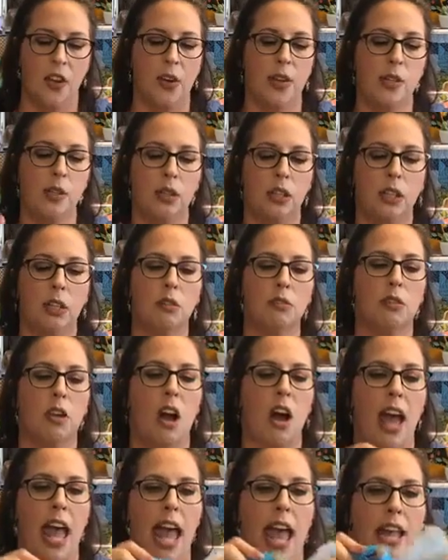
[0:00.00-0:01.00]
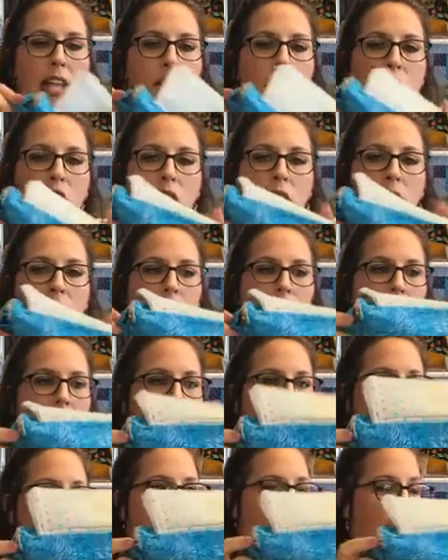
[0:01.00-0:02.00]
there is a little raw edge
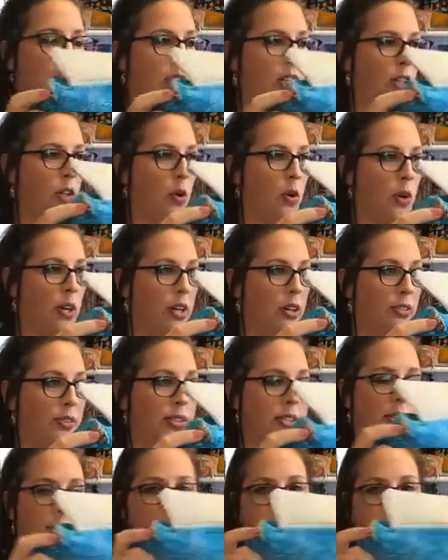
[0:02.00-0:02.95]
down in the corners.